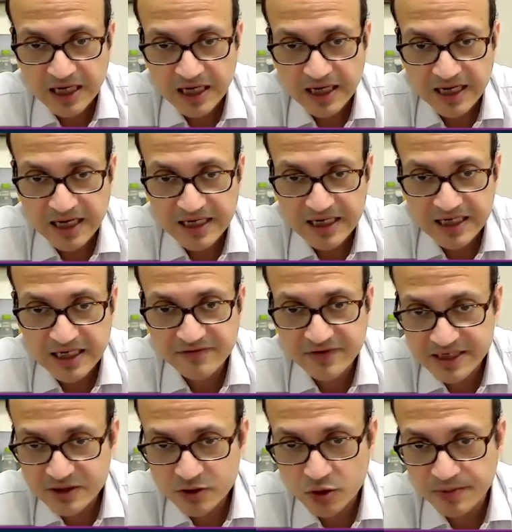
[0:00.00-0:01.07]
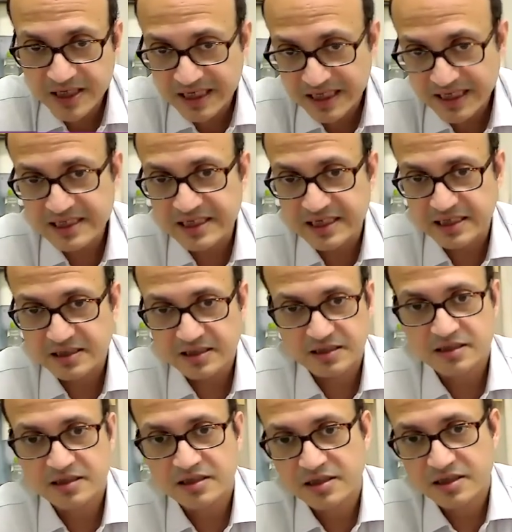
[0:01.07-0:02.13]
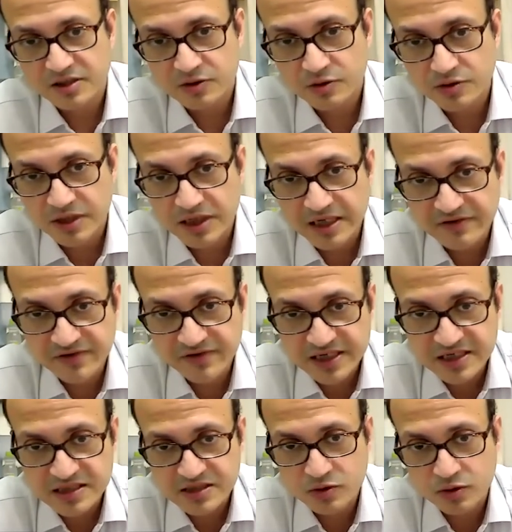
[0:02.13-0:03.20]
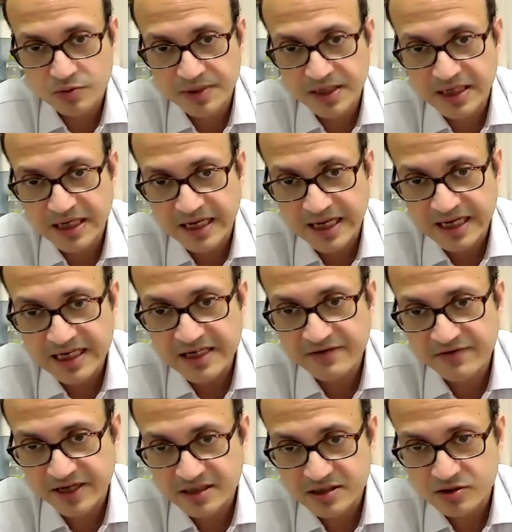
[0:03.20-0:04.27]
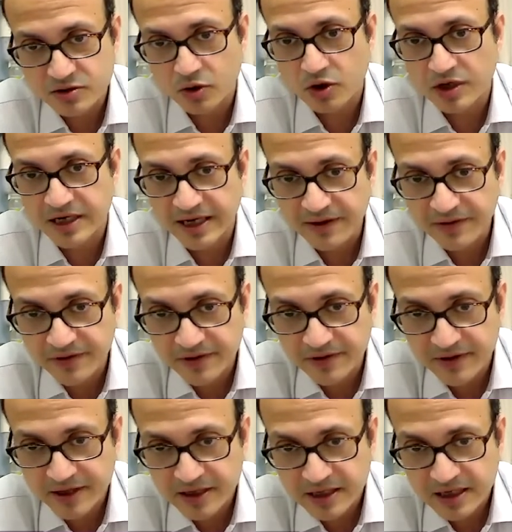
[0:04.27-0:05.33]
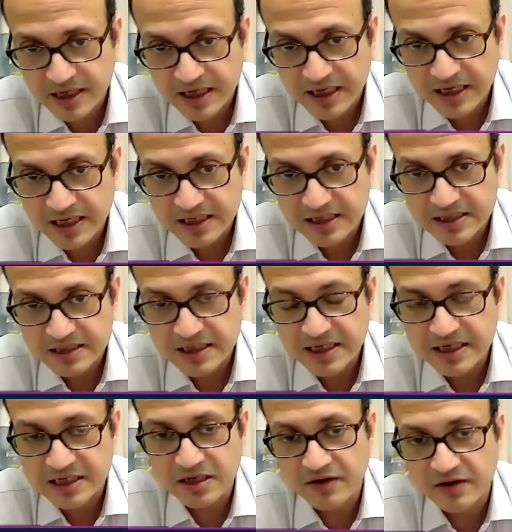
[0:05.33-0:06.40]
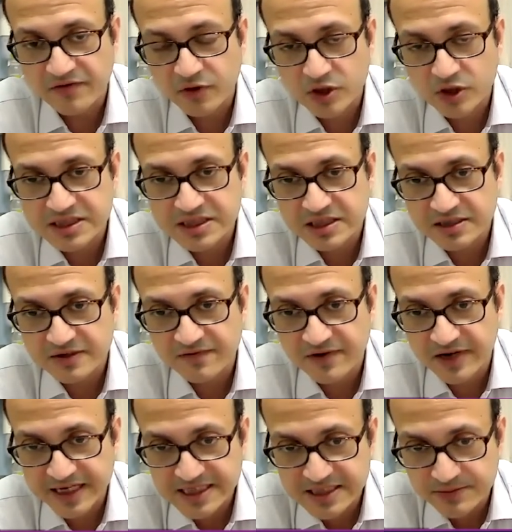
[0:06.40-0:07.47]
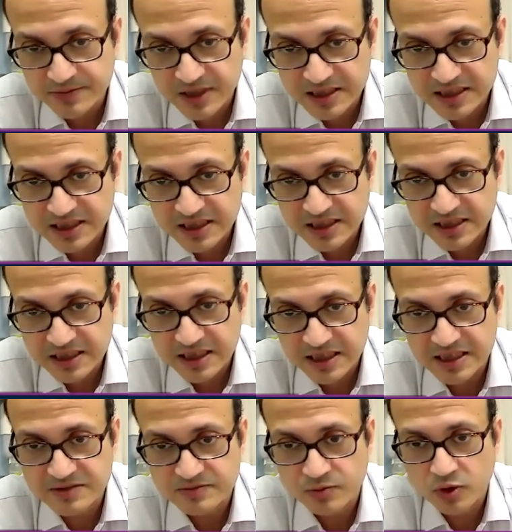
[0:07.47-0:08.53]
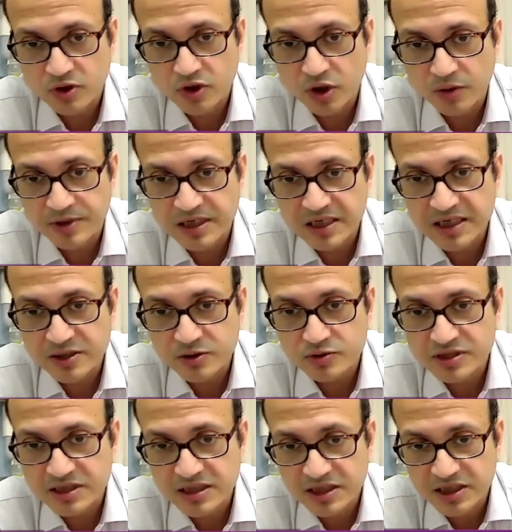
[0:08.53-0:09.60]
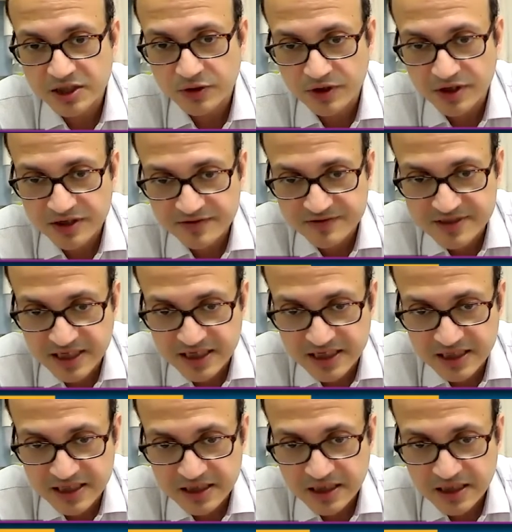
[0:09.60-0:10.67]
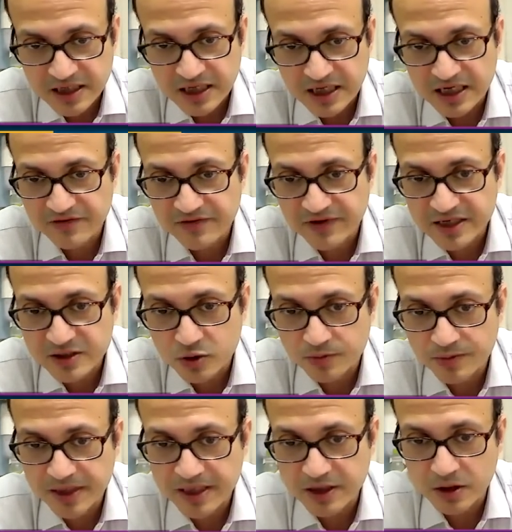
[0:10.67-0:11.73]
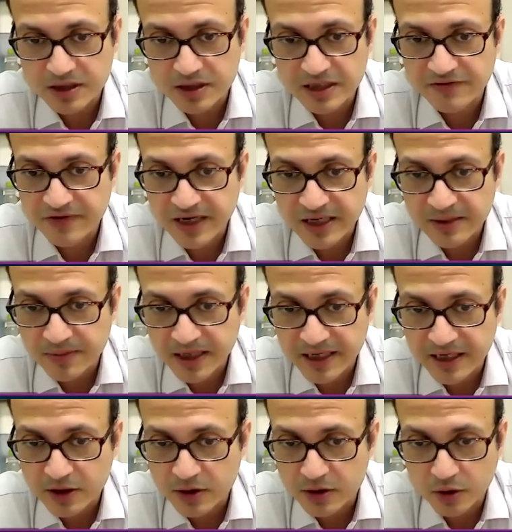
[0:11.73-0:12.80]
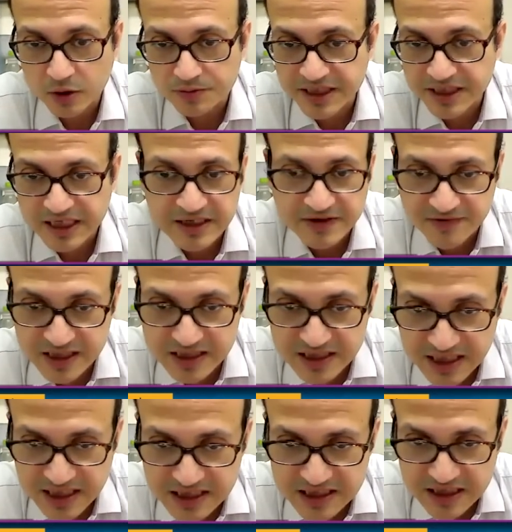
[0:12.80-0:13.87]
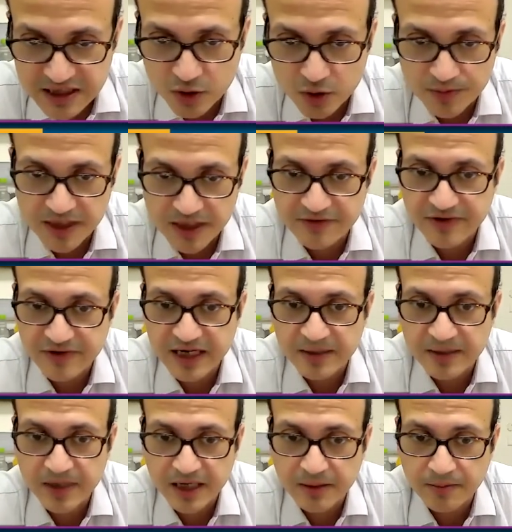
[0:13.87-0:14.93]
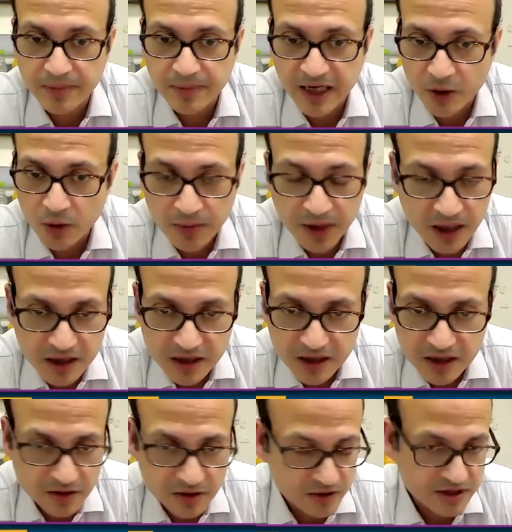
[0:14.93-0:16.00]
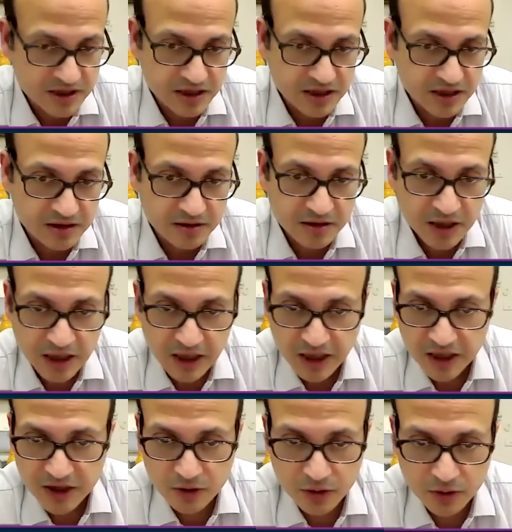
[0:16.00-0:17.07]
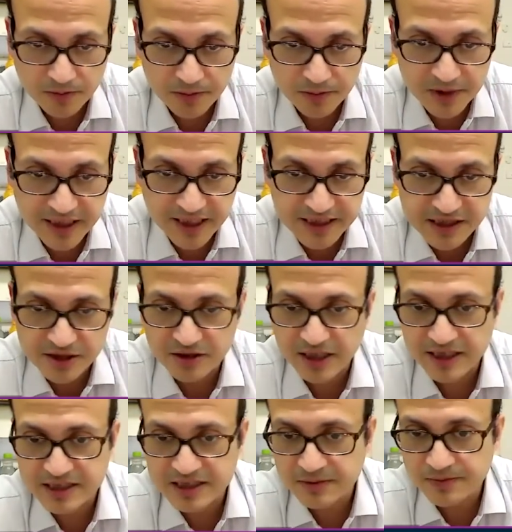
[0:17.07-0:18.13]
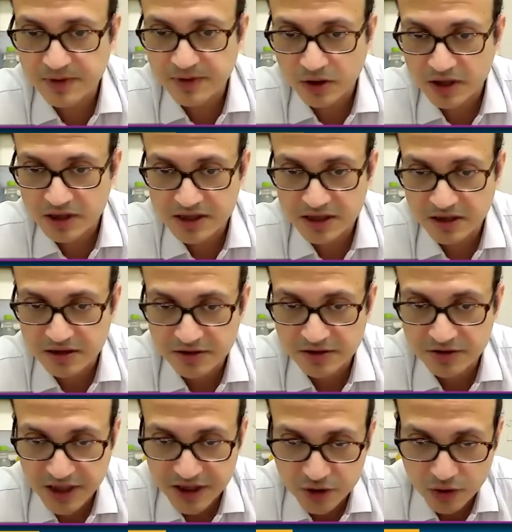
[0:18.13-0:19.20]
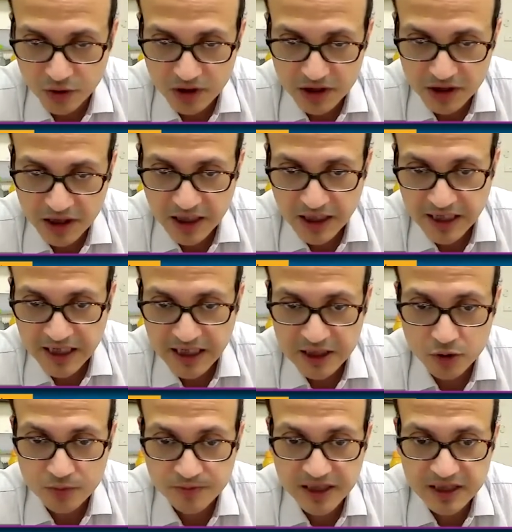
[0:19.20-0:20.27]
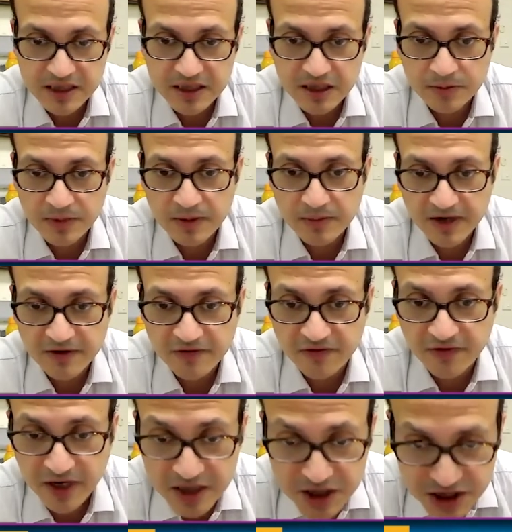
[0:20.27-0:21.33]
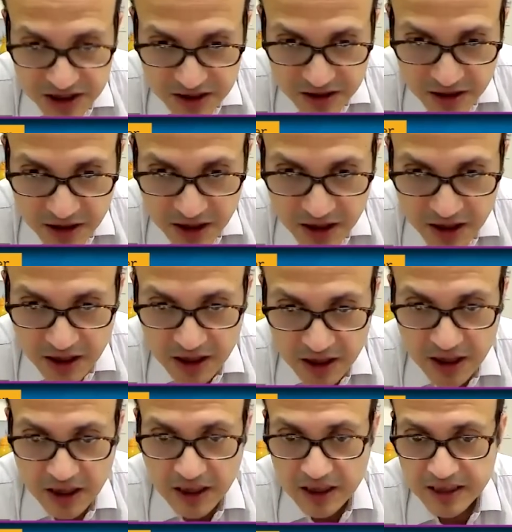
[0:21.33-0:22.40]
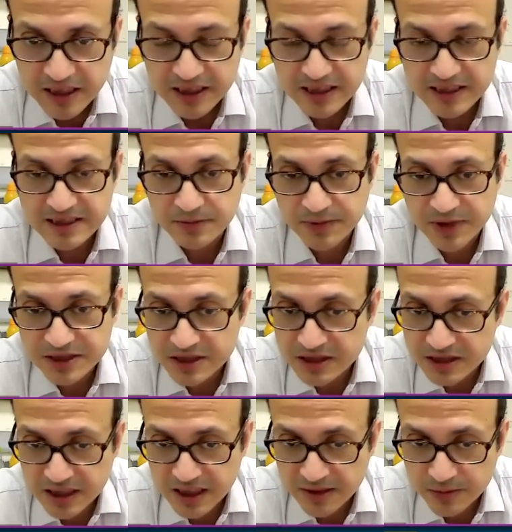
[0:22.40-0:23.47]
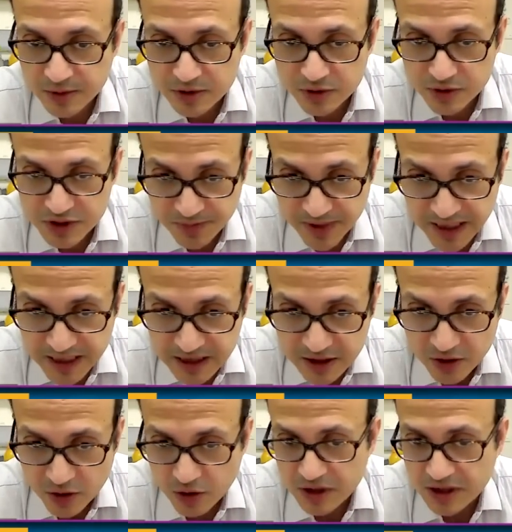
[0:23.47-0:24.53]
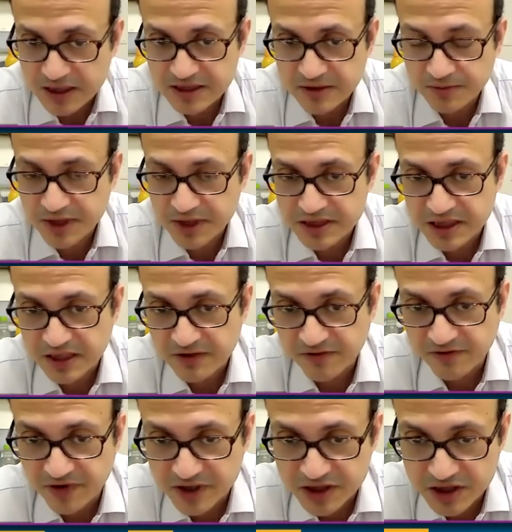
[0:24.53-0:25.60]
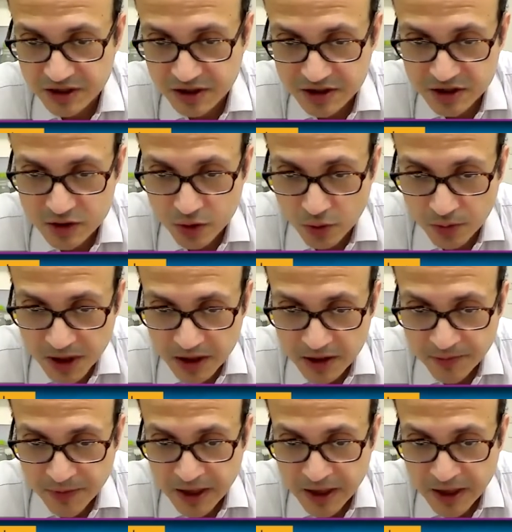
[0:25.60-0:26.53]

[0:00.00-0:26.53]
And an event could be anything. An event could be any event or death. They afford certain flexibility. It is more commonly used in the curative setting. An event could be defined by an objective disease. It could be defined by a biomarker or a certain, test rising beyond a certain threshold. It could be determined by function. That is the patient able to speak, or does the patient have a functional stoma?